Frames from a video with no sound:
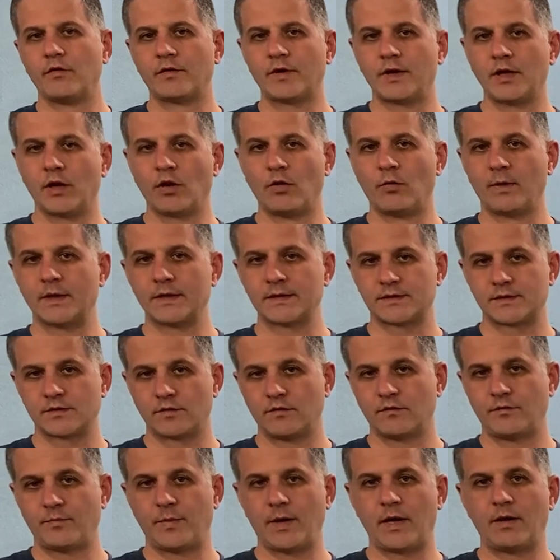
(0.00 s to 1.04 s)
of kilowatts
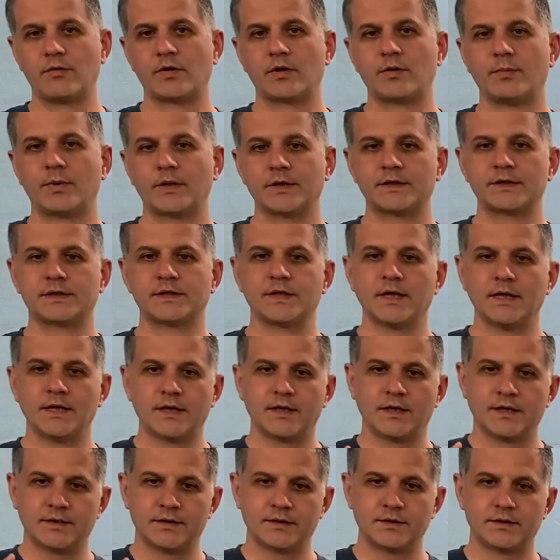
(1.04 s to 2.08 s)
of power. But
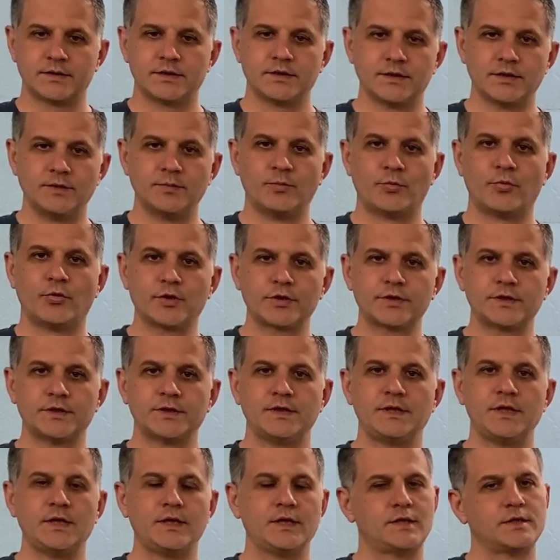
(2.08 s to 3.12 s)
the
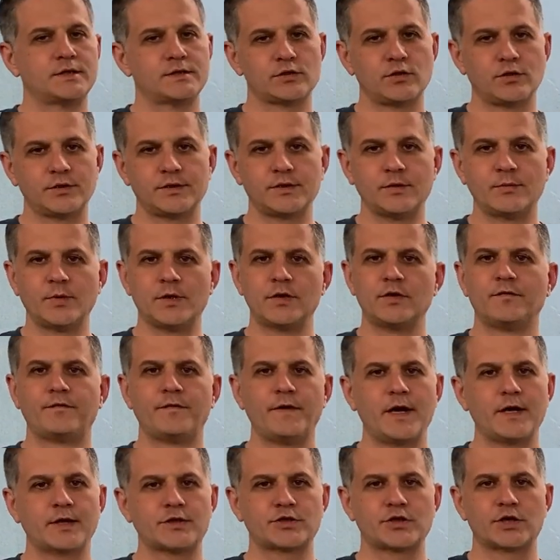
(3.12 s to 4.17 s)
important thing is not the
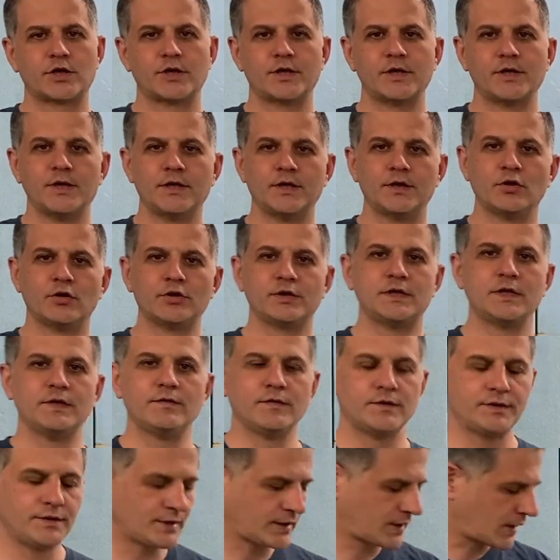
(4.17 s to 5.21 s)
manufacturer, not
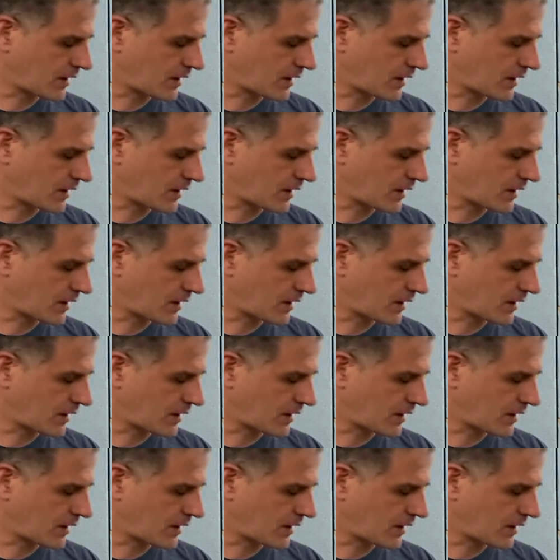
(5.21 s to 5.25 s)
even the